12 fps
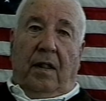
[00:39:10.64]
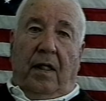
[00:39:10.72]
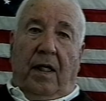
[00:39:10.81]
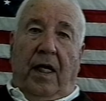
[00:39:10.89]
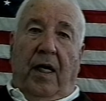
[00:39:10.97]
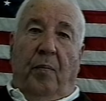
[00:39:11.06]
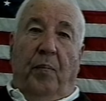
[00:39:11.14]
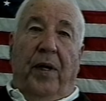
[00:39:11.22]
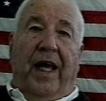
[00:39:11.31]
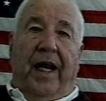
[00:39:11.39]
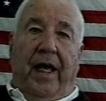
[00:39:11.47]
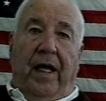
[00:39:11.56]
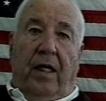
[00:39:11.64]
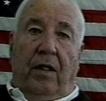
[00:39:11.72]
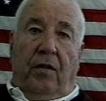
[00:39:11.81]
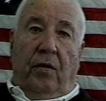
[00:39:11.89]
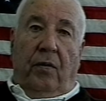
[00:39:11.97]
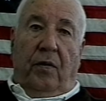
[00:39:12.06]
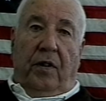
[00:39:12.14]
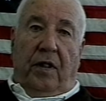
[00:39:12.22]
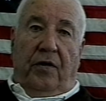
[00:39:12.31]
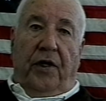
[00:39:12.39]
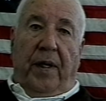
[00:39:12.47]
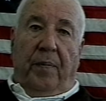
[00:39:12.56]
uh, I had a bad attitude with the
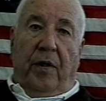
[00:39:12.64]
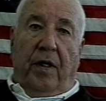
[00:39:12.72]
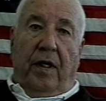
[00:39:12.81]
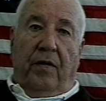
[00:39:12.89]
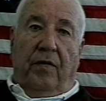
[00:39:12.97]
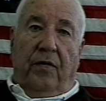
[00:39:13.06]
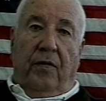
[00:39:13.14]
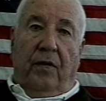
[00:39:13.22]
Japanese.